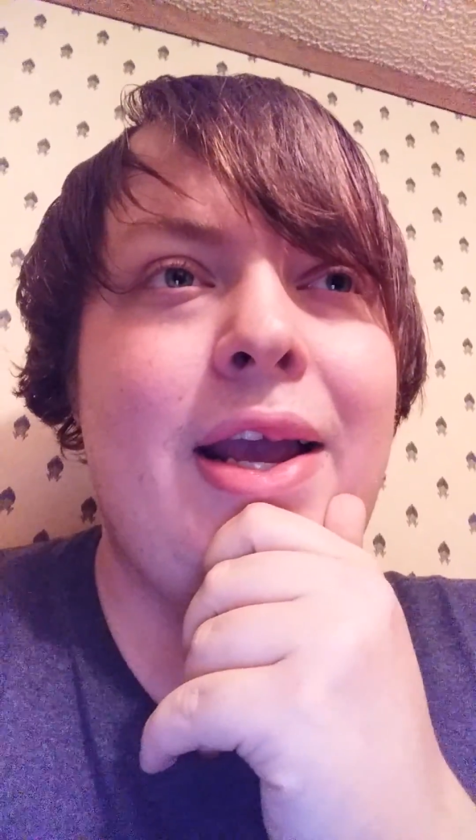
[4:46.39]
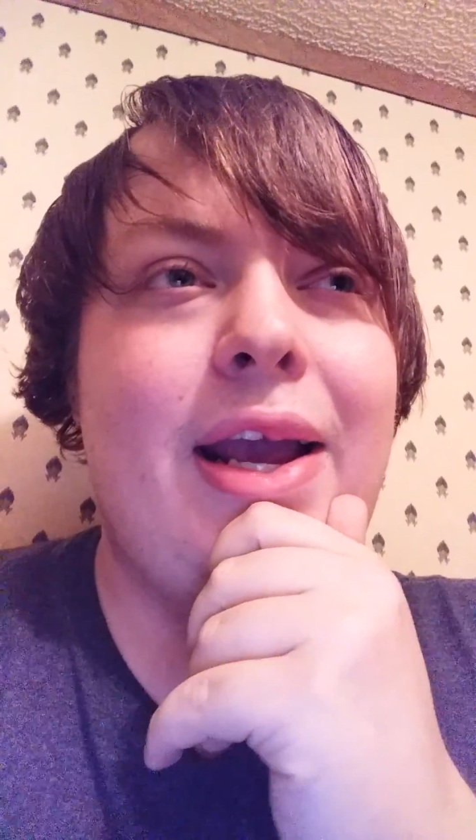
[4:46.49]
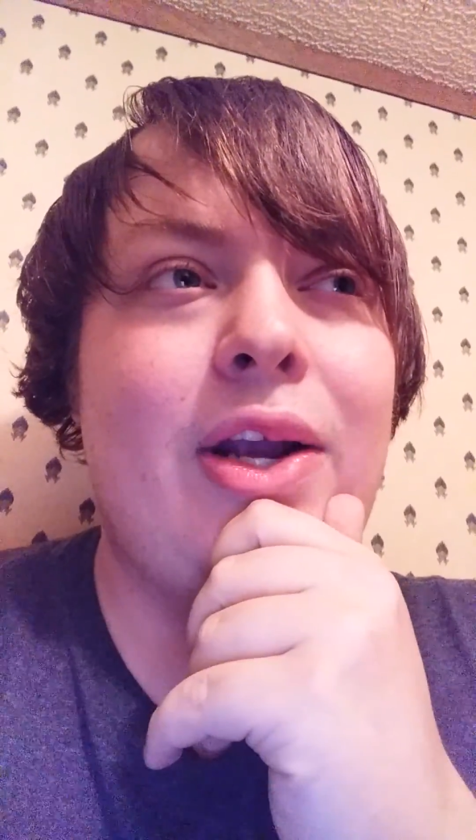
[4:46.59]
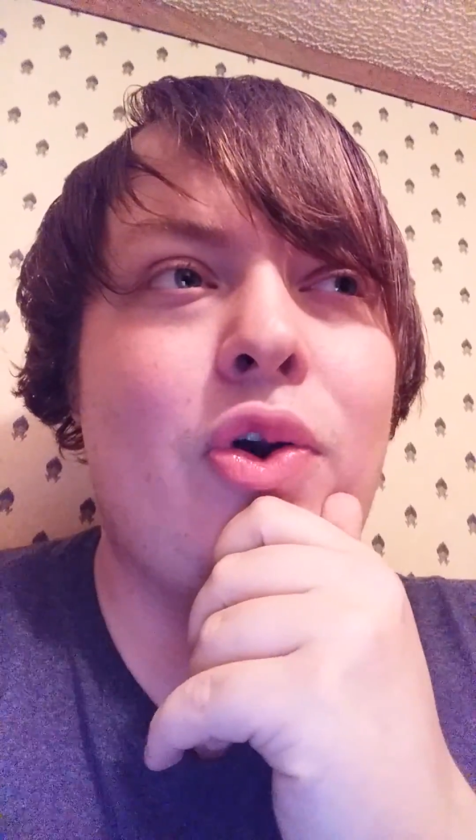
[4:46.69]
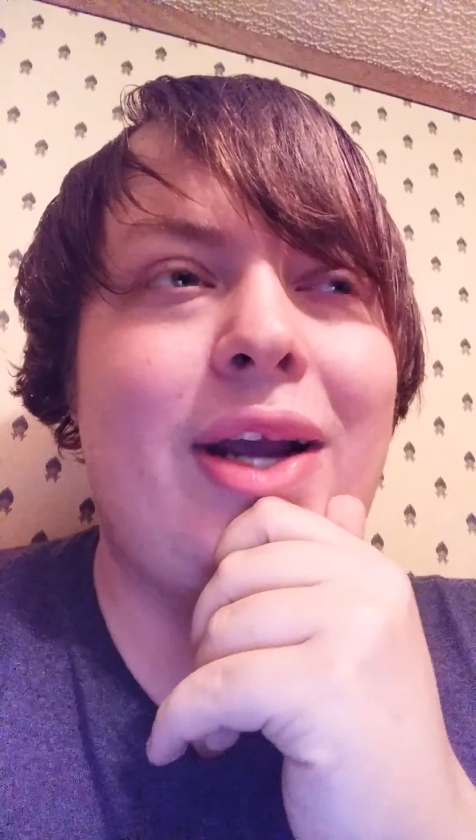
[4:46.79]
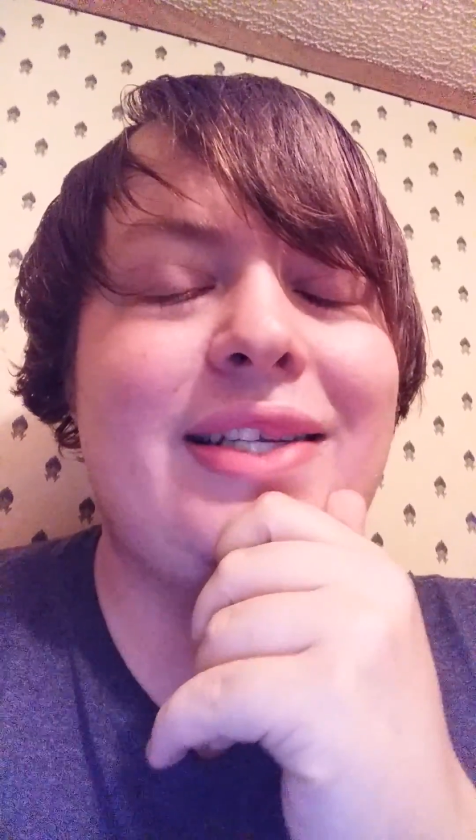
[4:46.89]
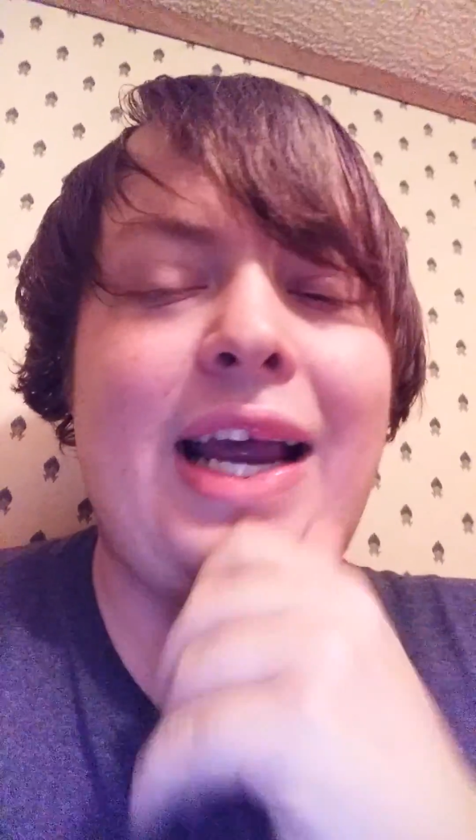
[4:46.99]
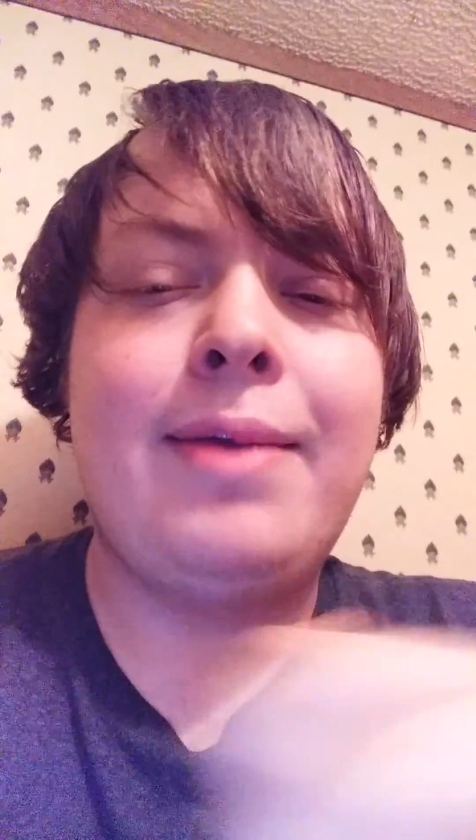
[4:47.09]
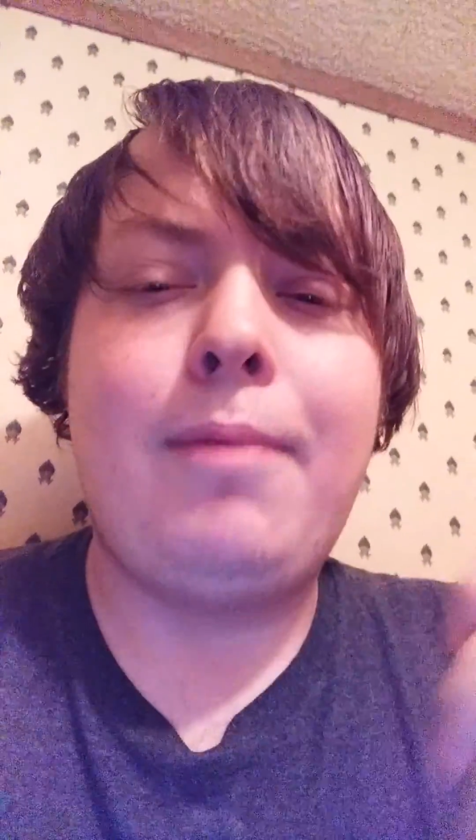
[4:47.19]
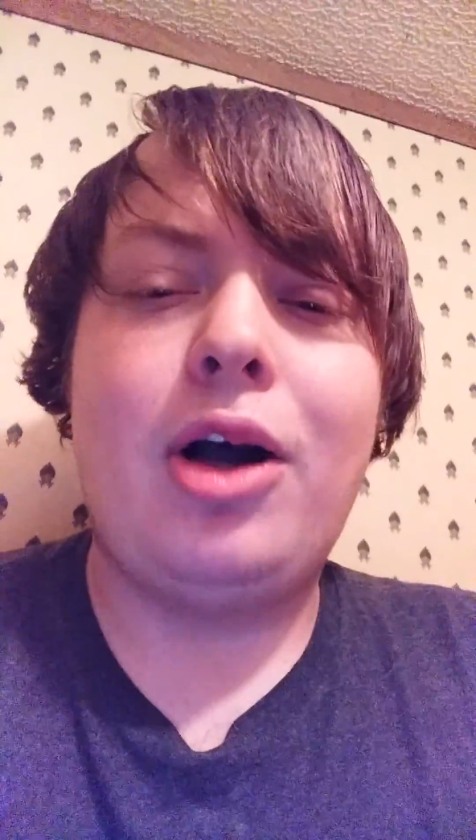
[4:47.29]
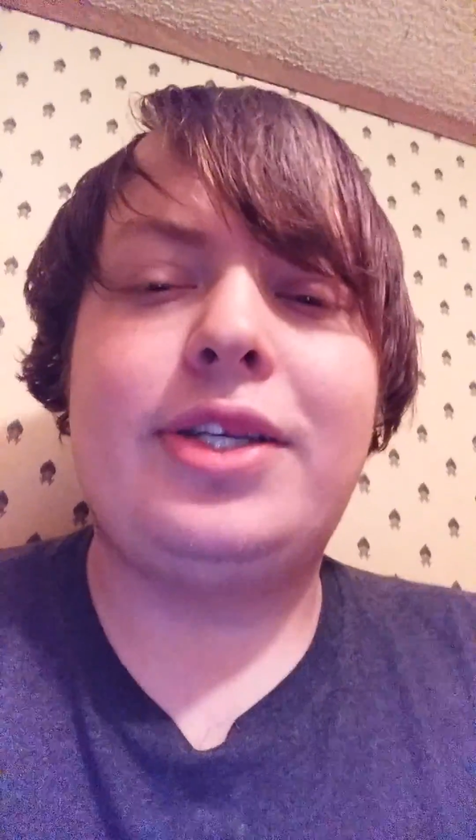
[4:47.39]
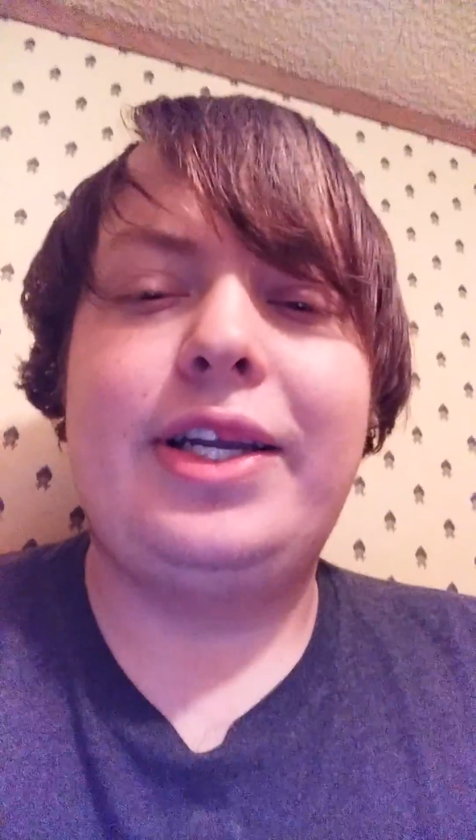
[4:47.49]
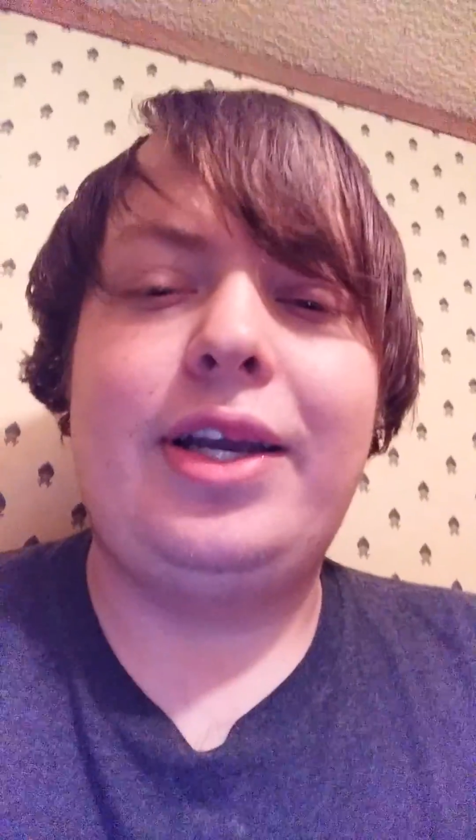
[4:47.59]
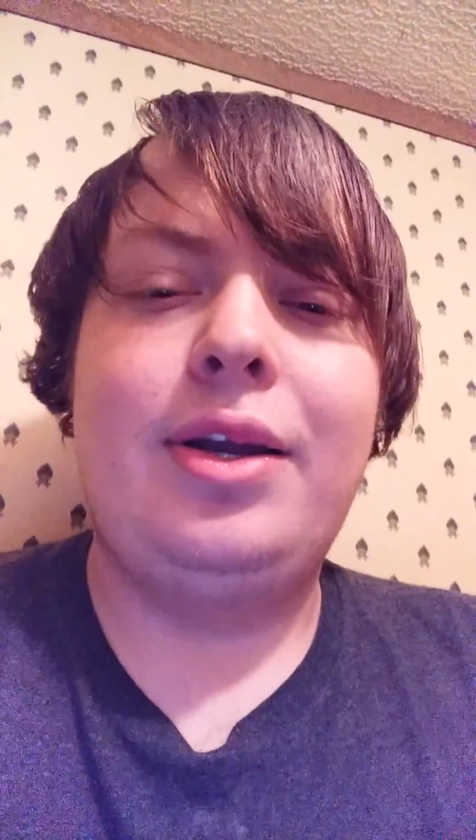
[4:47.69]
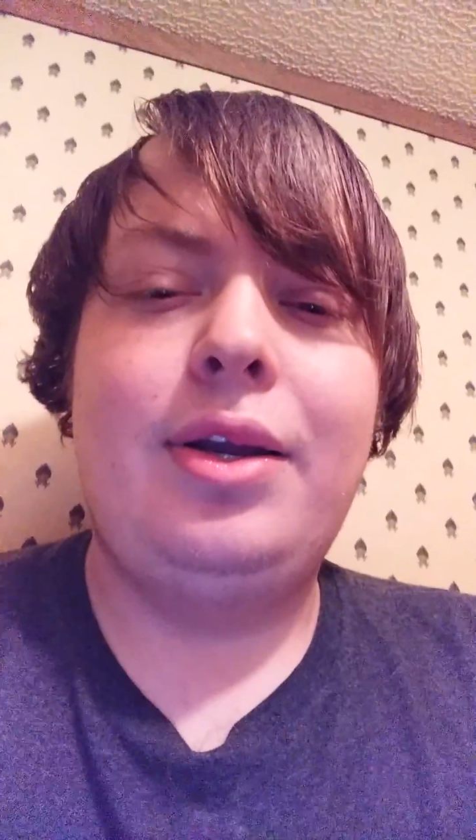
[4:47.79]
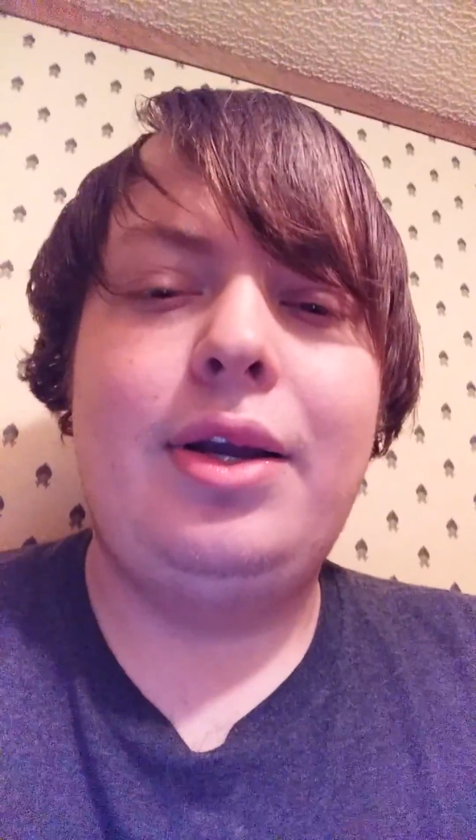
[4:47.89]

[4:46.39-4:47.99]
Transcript: and creates animosity